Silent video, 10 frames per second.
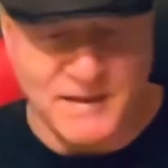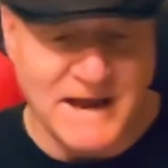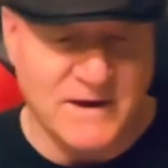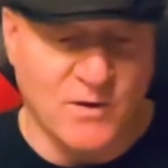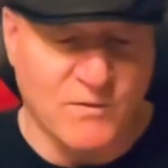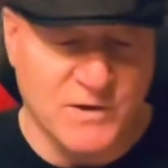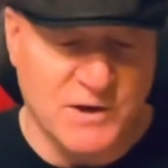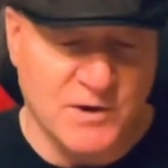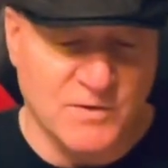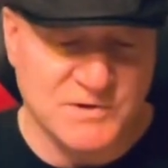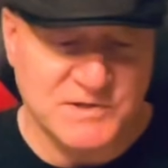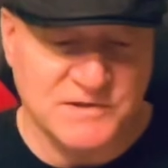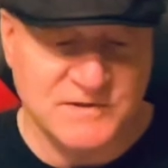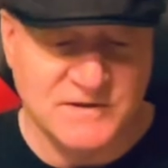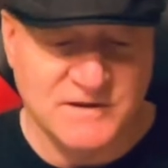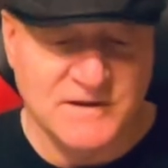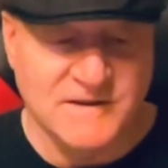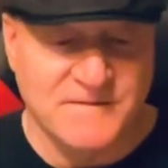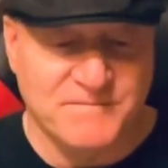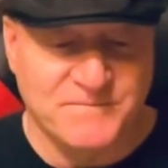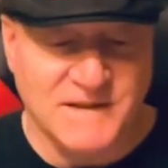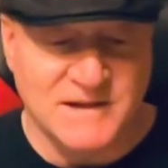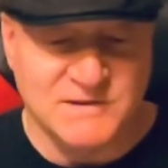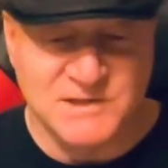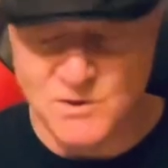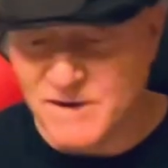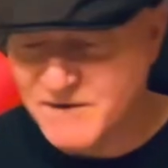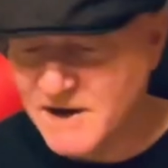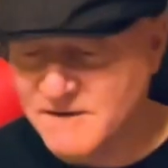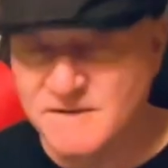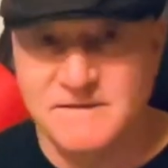that over the years. And so I've got